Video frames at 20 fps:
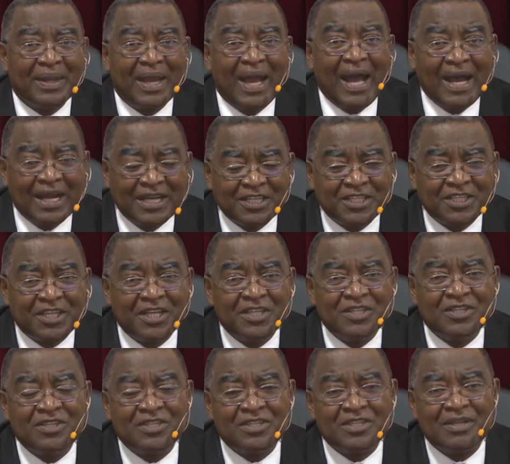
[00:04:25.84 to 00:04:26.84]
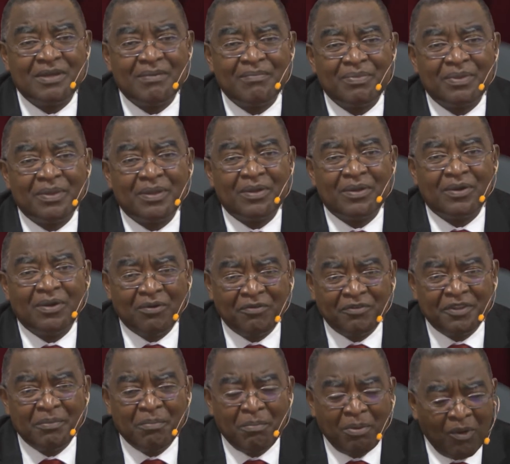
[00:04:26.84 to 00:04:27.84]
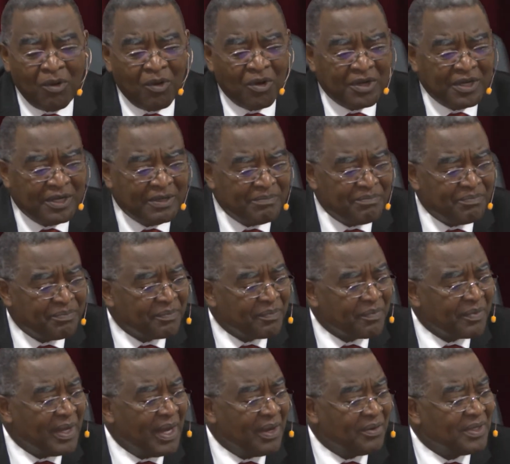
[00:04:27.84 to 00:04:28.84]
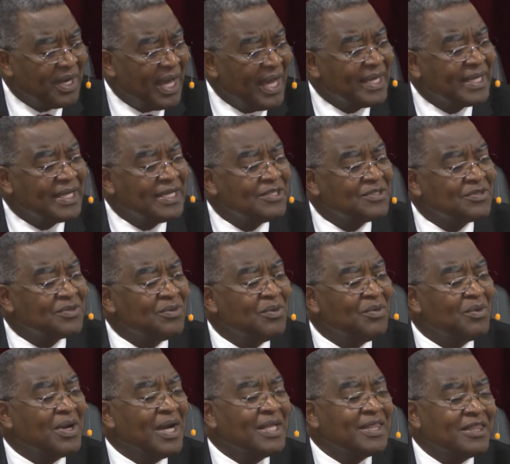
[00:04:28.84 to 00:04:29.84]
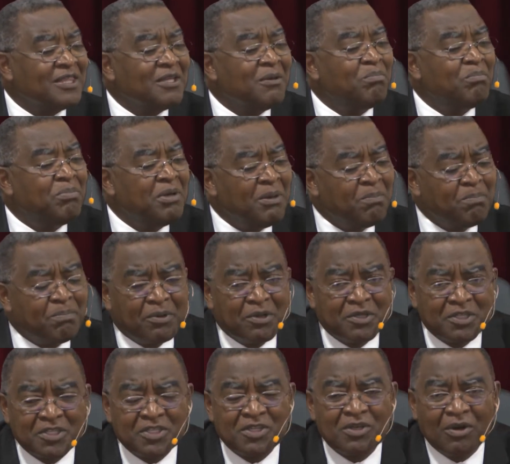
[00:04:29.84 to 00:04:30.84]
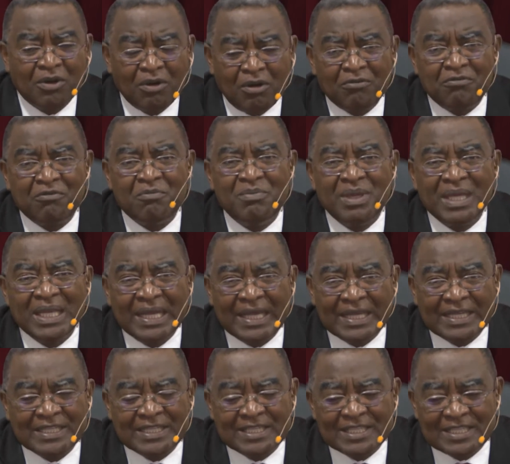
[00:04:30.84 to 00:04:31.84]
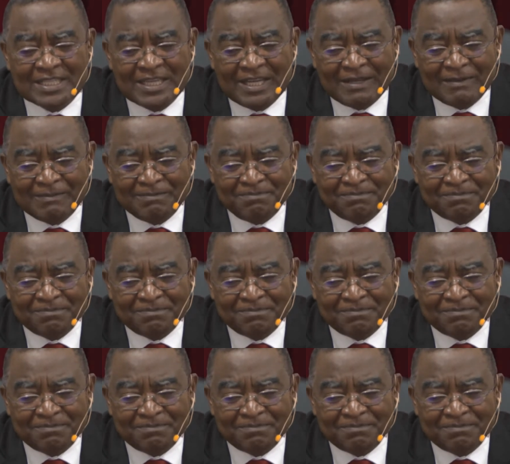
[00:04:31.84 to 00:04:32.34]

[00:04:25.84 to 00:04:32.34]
actions of the board, I would like us to look at the purpose of minutes.